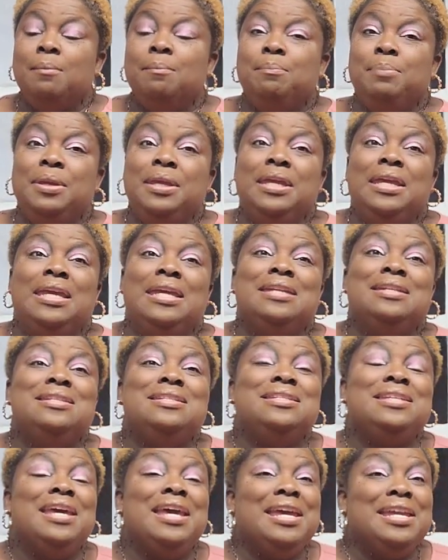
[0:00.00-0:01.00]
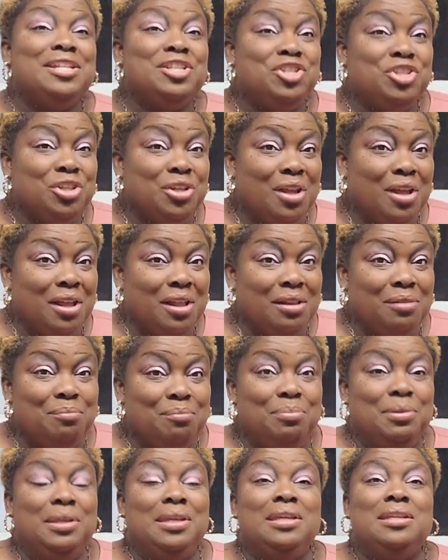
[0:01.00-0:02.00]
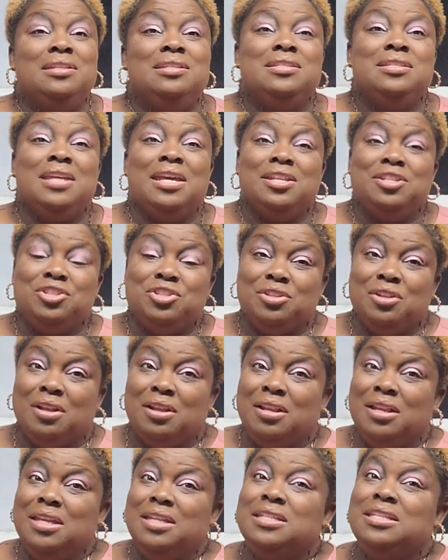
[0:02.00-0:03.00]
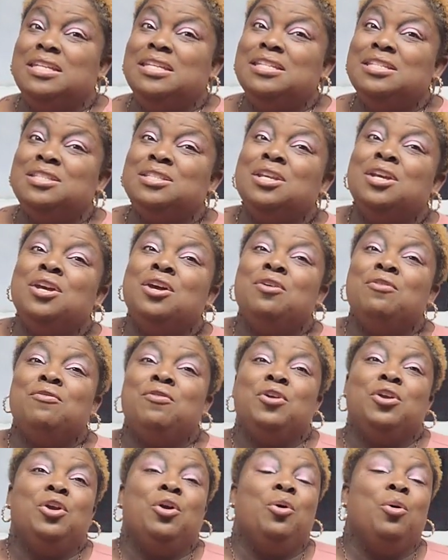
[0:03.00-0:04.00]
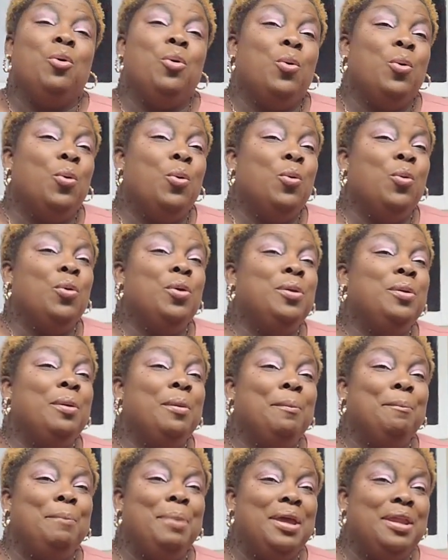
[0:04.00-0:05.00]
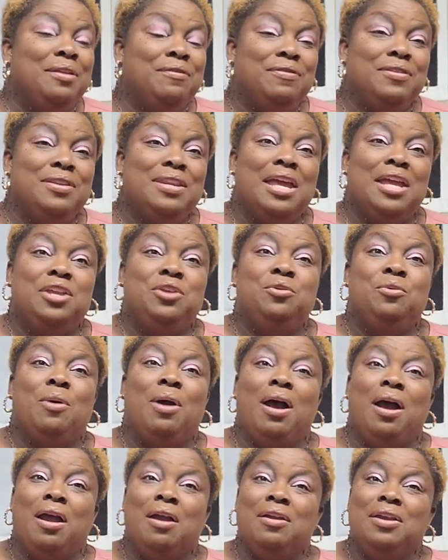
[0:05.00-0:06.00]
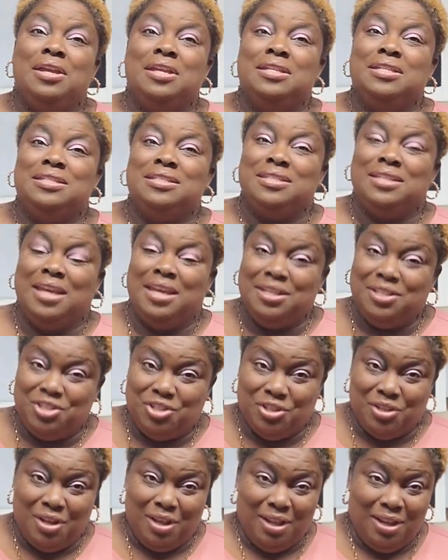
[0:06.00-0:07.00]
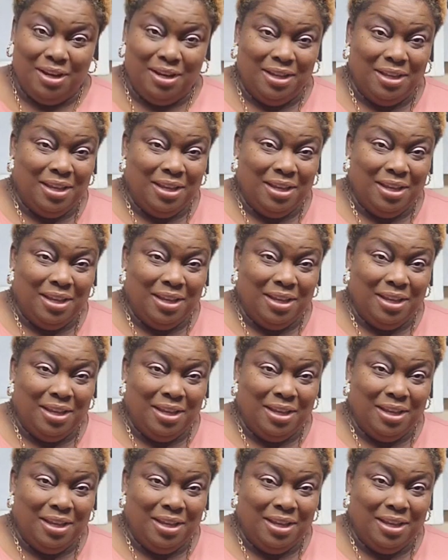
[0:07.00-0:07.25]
Be intentional. Be intentional. It is for your own benefit that you are intentional.